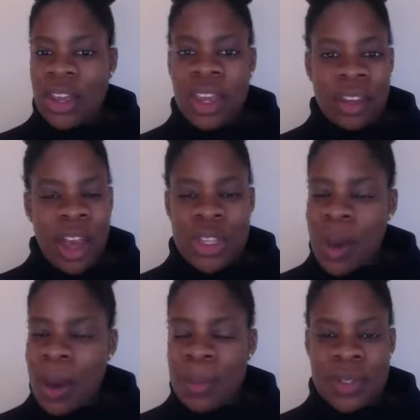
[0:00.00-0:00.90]
You can go
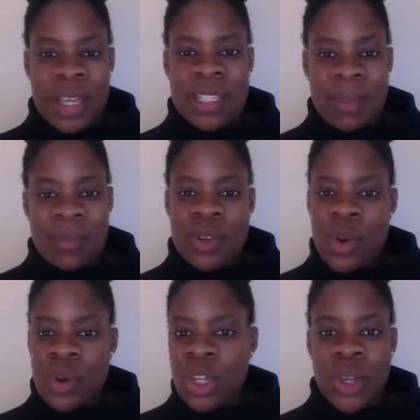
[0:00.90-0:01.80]
to our website,
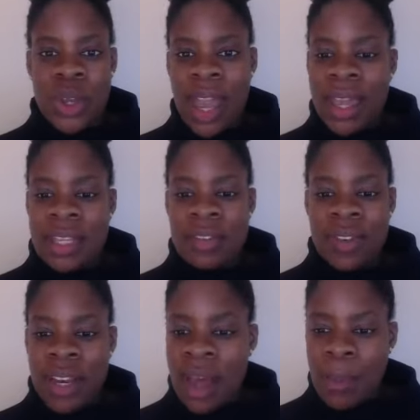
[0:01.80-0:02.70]
cmf.org.uk, to
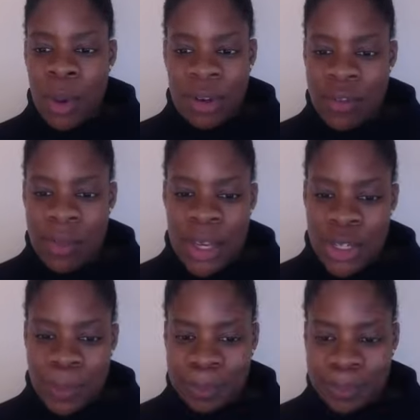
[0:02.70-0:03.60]
find out more
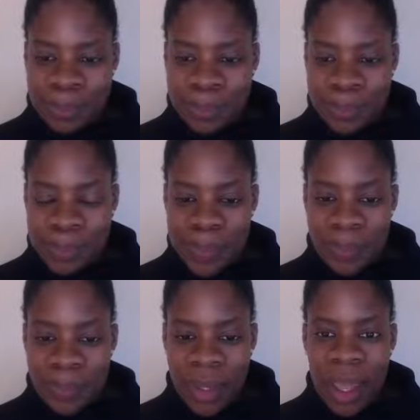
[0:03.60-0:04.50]
information.
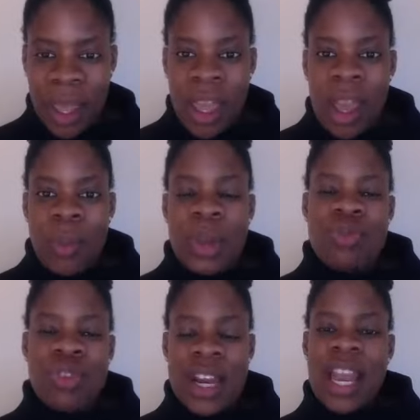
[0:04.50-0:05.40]
We
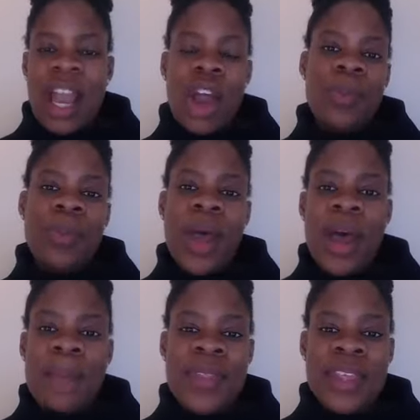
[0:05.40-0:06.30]
really hope
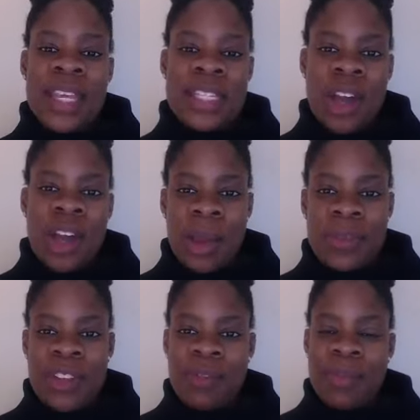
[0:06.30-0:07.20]
that these
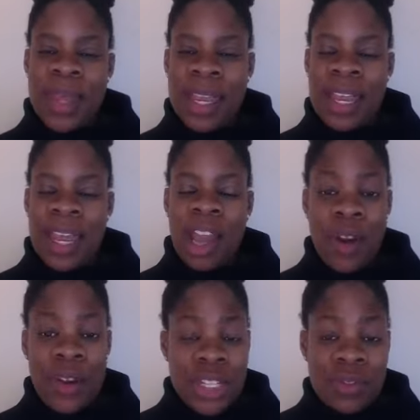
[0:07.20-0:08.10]
times have been
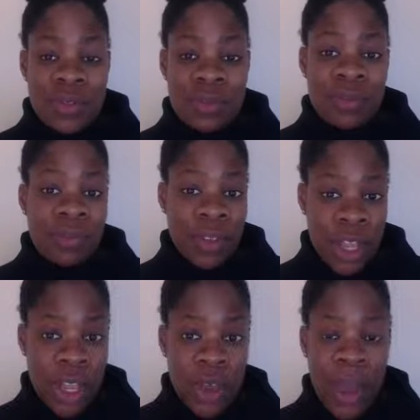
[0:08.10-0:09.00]
encouraging for
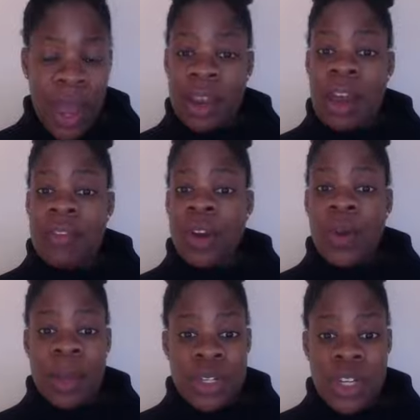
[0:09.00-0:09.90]
you and have
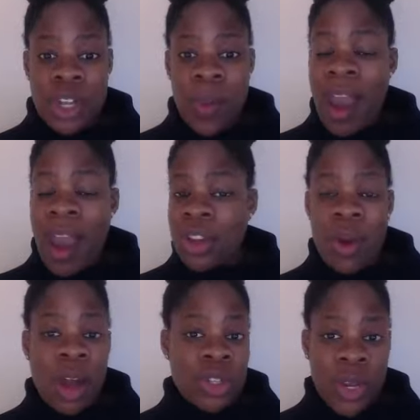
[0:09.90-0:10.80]
equipped you wherever
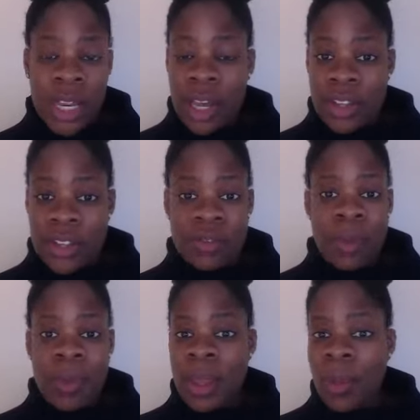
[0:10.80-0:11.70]
you are joining us
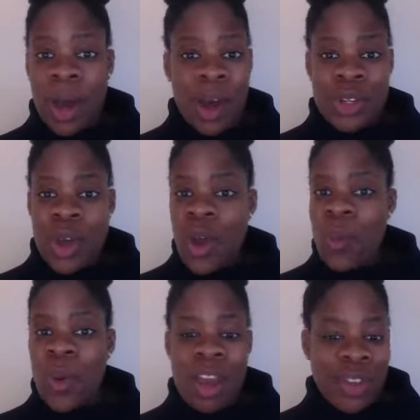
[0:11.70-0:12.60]
from in the world,
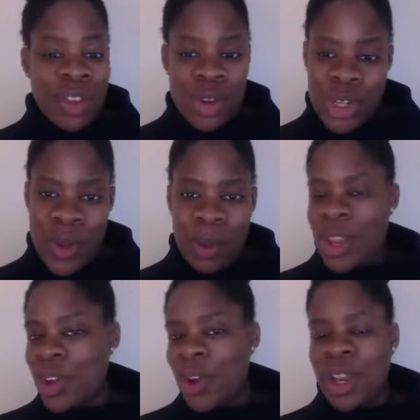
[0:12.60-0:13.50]
whatever you're doing,
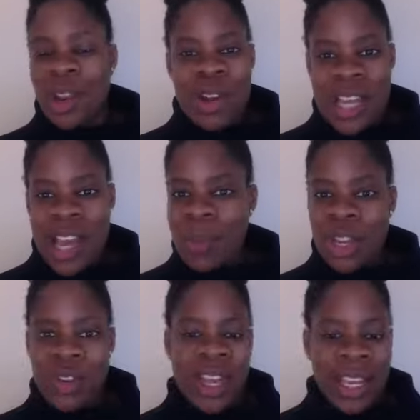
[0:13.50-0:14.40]
whether you're in lockdown,
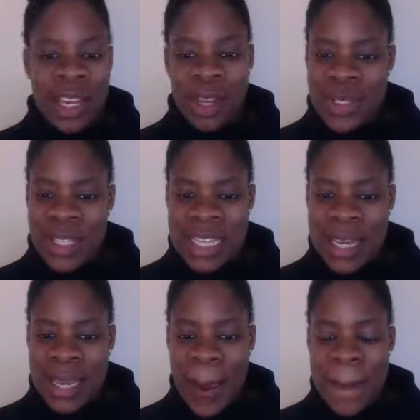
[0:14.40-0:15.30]
whether you're in a clinical
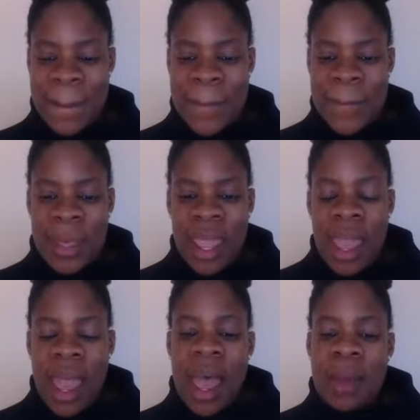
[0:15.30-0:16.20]
setting.
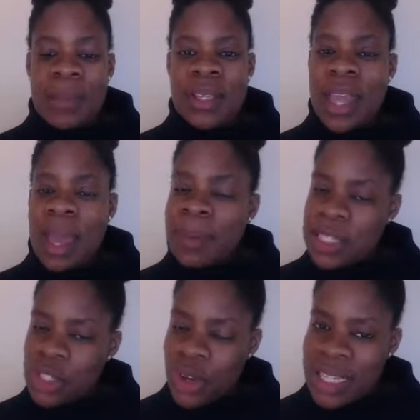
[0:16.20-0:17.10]
So yeah,
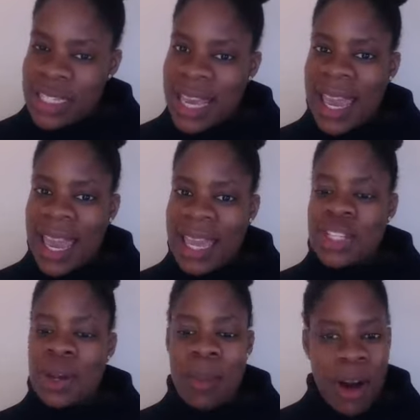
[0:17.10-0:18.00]
please join us
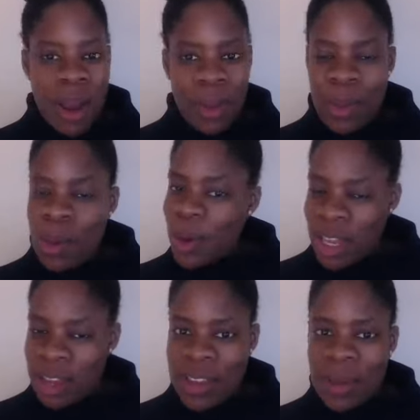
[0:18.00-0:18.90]
again tomorrow. We will be
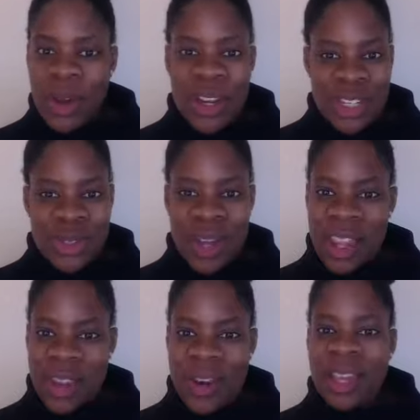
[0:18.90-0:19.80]
on, even though we've got national
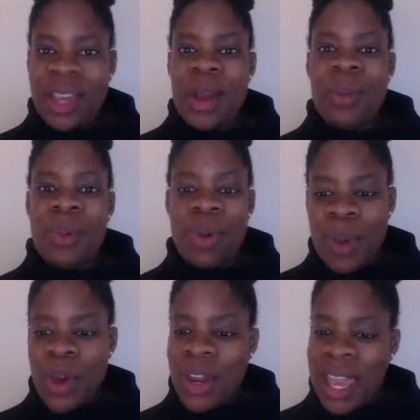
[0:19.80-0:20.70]
gathering, we will
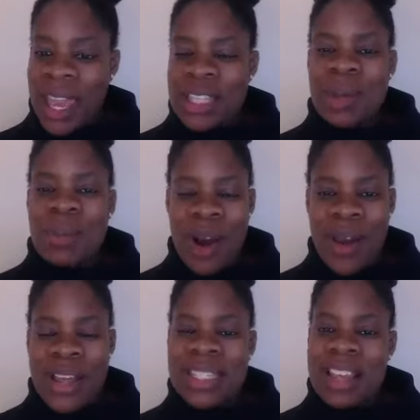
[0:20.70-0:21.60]
be on again
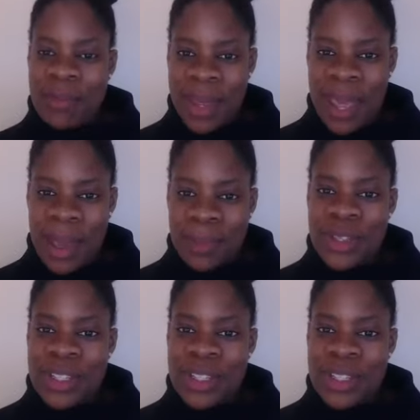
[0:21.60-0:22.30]
tomorrow at 7 p.m.